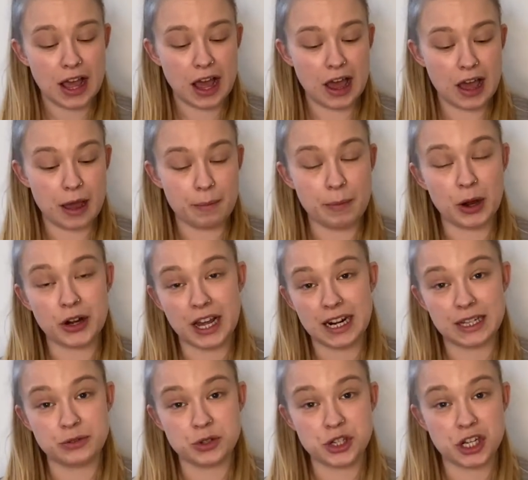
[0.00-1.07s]
our
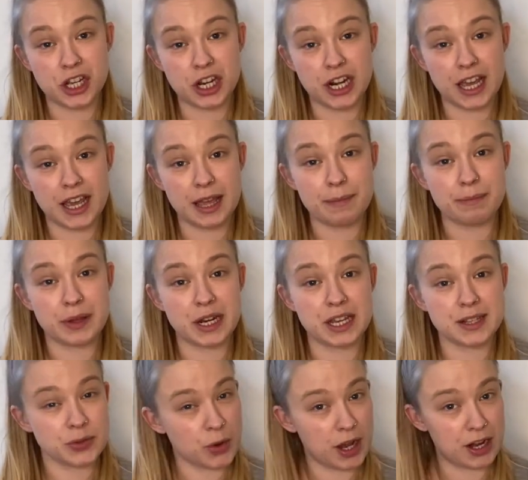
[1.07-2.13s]
little journey, but it
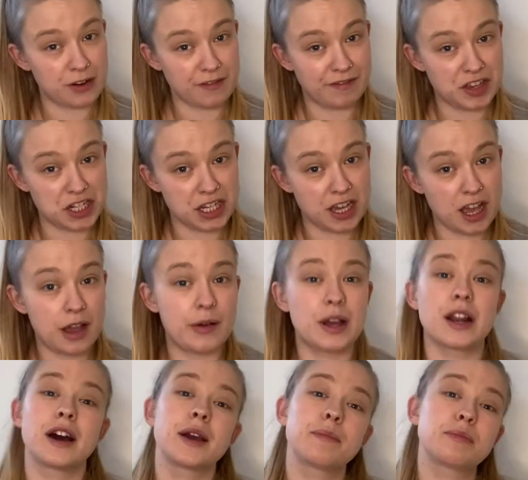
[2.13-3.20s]
is quite a long video
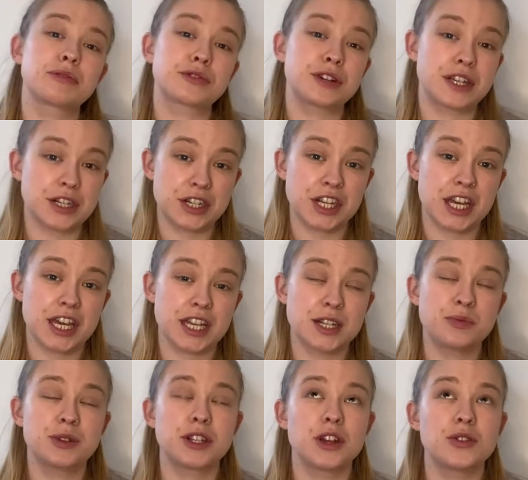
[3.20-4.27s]
and I appreciate
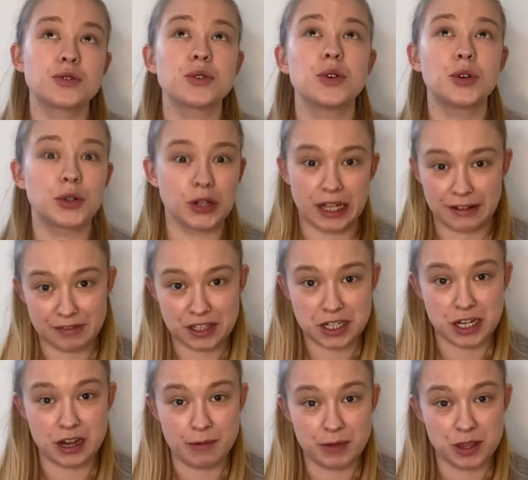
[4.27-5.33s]
we don't all have the
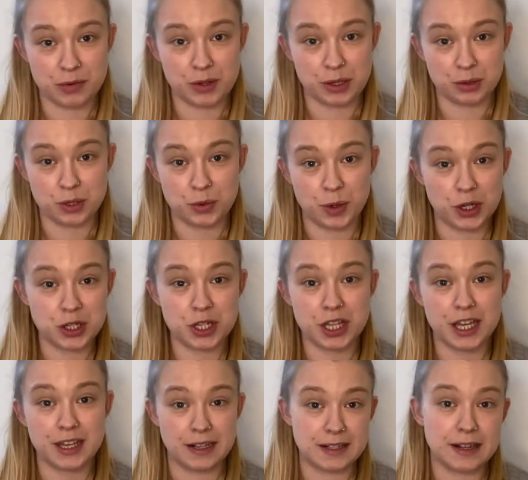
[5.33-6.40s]
time in the world to watch
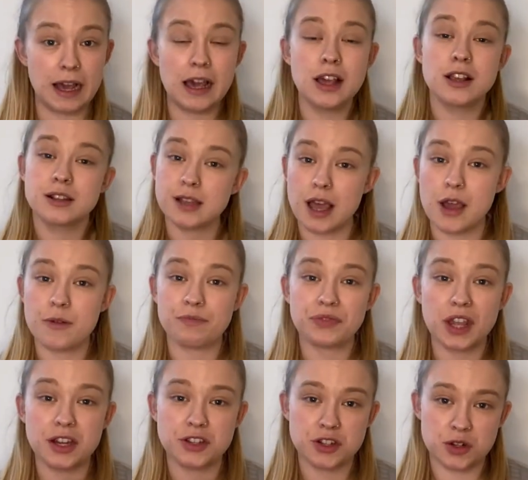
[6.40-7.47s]
this. So
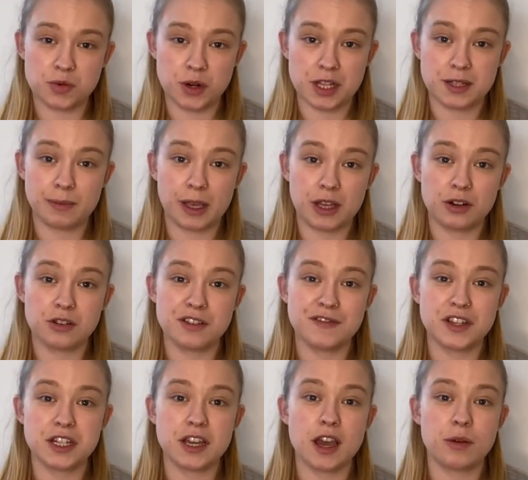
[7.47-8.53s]
I just wanted to make another
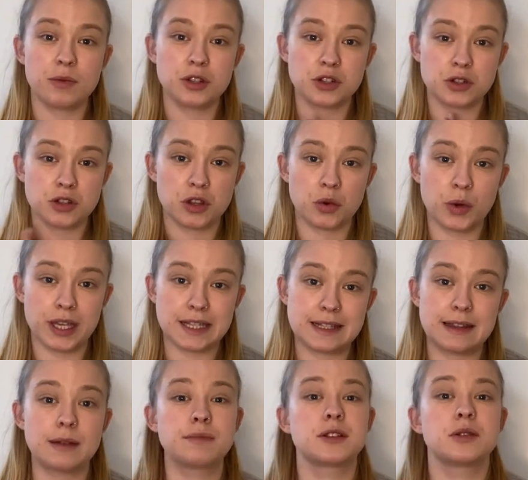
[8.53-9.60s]
video with just the quick
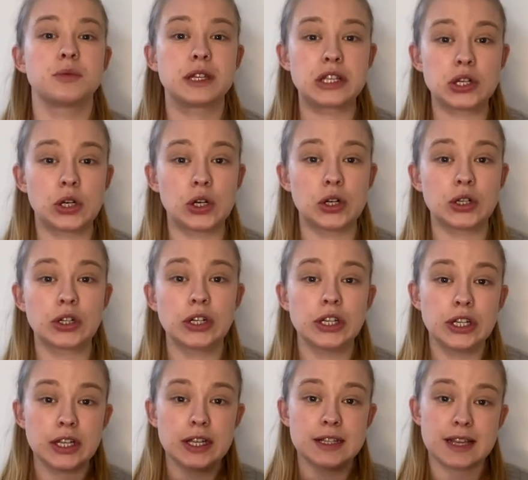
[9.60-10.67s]
steps that we took
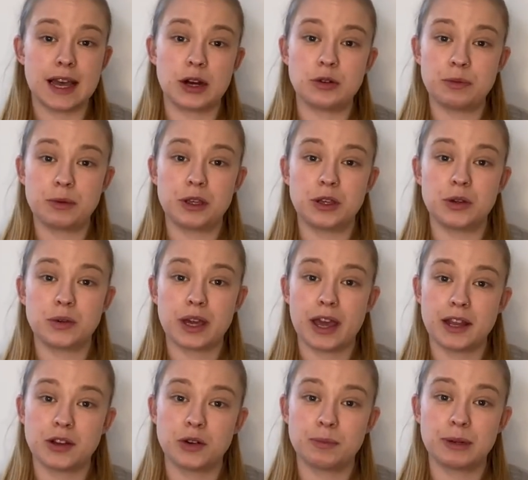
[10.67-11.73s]
to help you
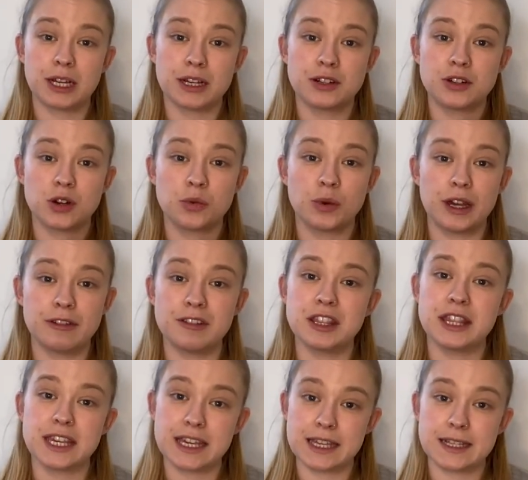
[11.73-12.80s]
getting your blind dog wearing
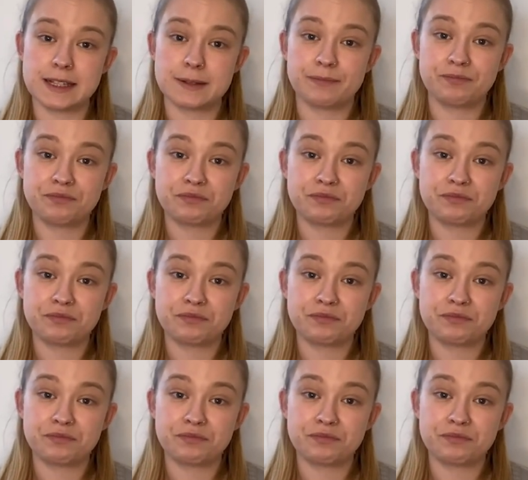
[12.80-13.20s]
these.